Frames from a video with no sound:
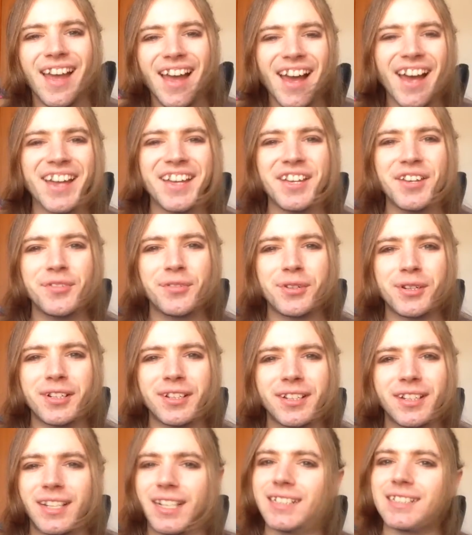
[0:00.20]
Hey
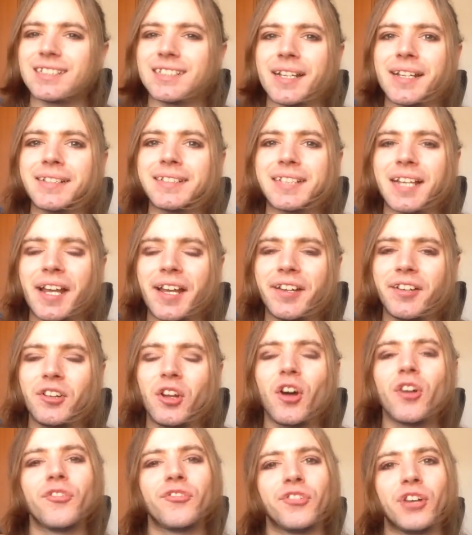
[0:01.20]
everyone, it's day 10
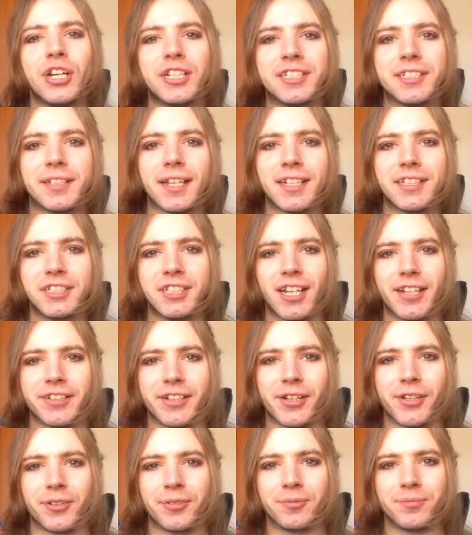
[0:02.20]
of 30 Day
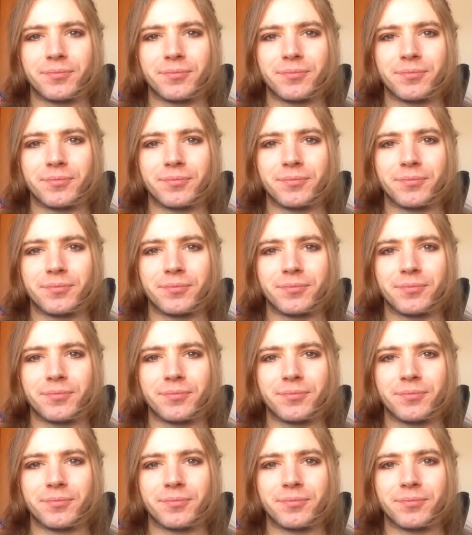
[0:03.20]
Shadow.